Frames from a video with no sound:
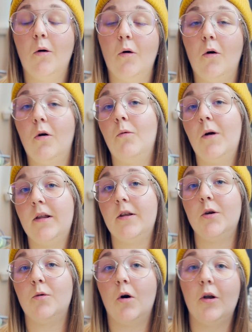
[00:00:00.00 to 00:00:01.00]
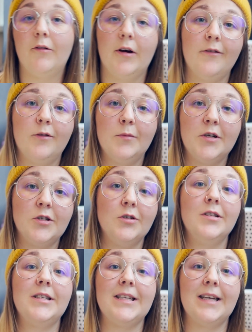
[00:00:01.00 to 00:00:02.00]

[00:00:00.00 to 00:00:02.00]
or whether you qualify for maternity